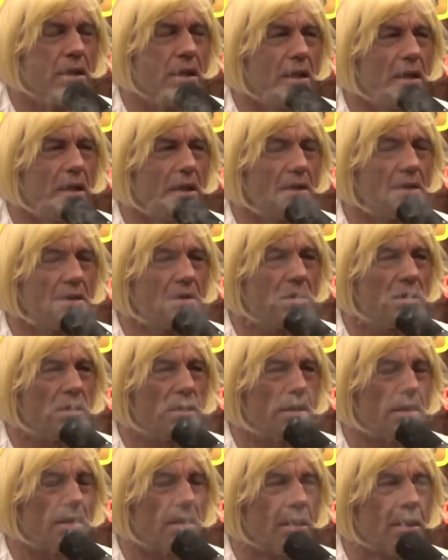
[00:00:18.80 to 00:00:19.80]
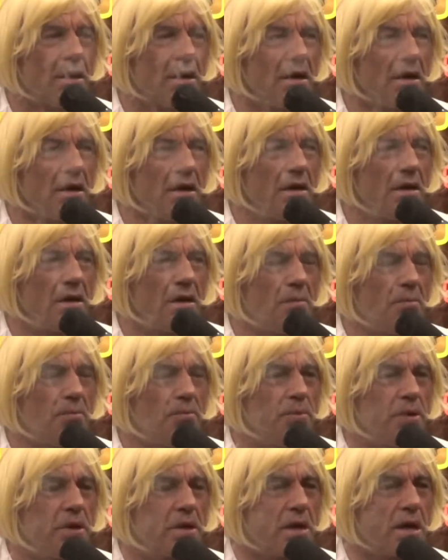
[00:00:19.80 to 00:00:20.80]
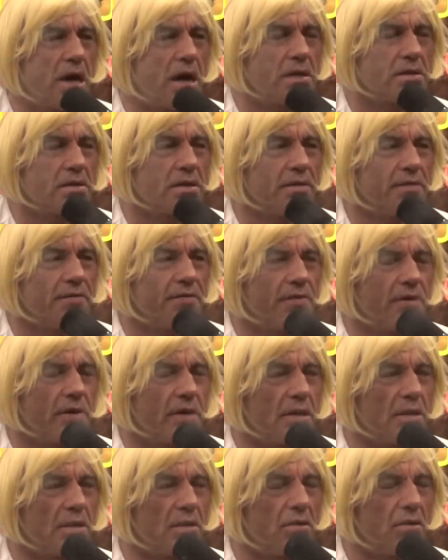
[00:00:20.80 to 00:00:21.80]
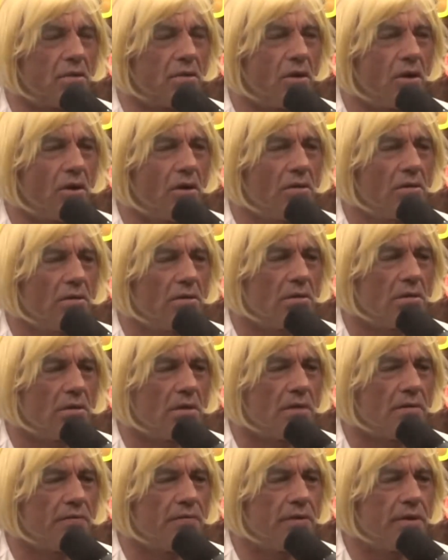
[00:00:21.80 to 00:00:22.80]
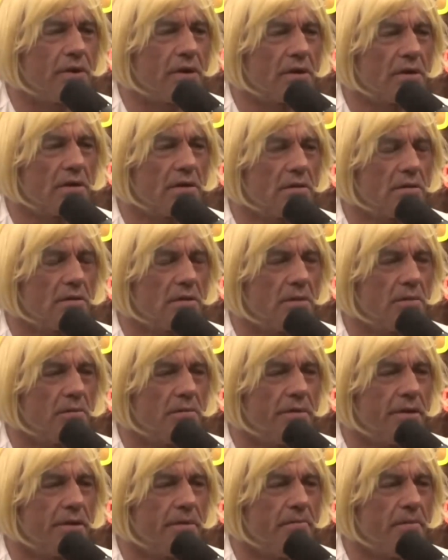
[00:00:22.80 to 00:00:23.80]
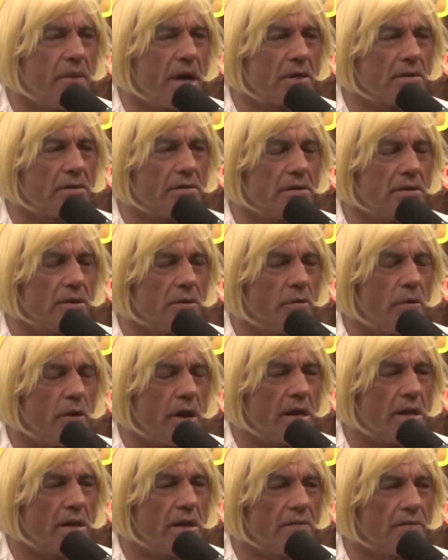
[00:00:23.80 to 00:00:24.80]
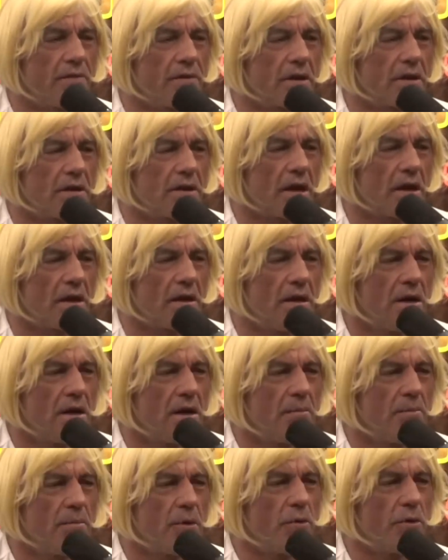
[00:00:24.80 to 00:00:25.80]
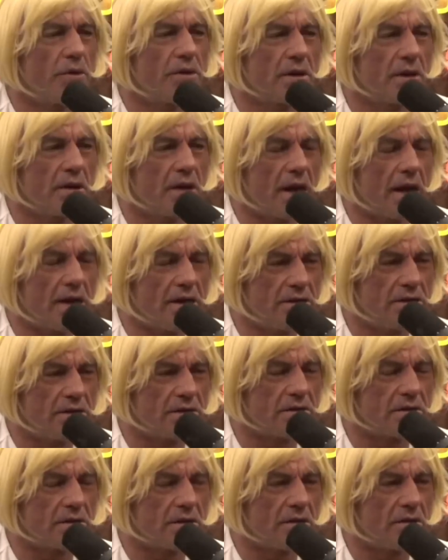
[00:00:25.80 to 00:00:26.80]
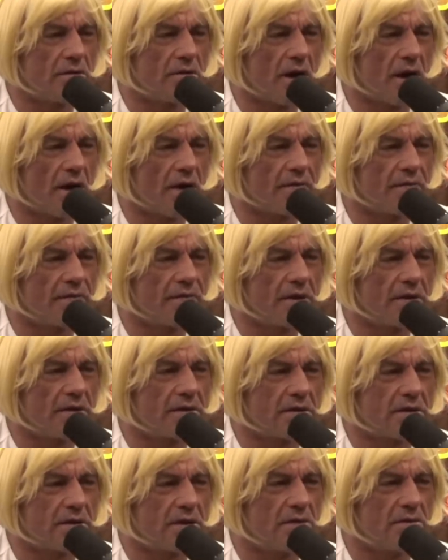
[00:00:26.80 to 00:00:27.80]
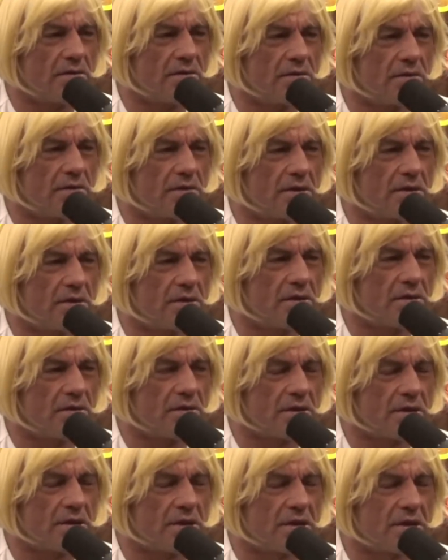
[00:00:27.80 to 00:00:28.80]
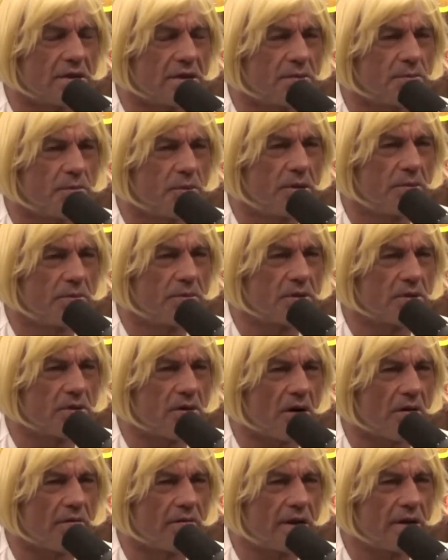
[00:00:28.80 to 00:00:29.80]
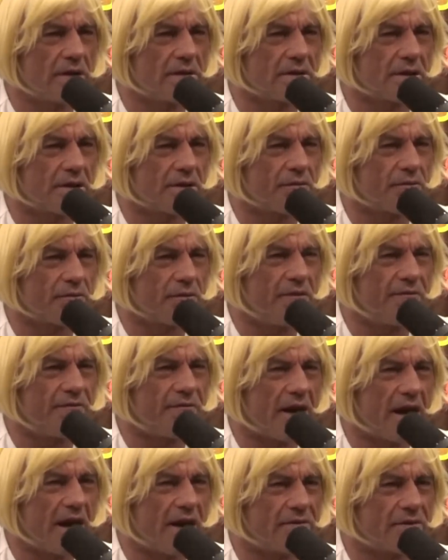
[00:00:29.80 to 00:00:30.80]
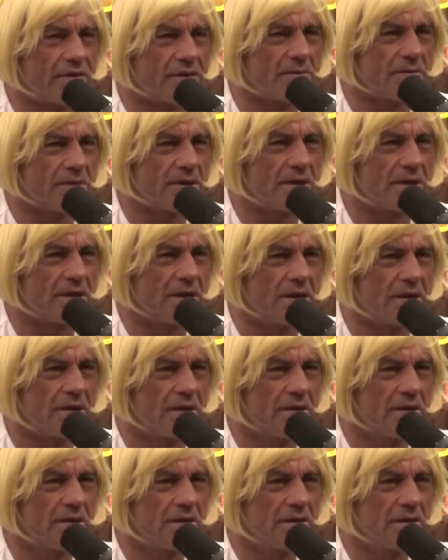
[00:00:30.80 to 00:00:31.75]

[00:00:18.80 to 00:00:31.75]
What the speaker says: it, because of all of the metal and the weight and everything like that, but with the engines that you have, it's still, the 0 to 60 is pretty bizarre, right? It's like 3.5 or something like that?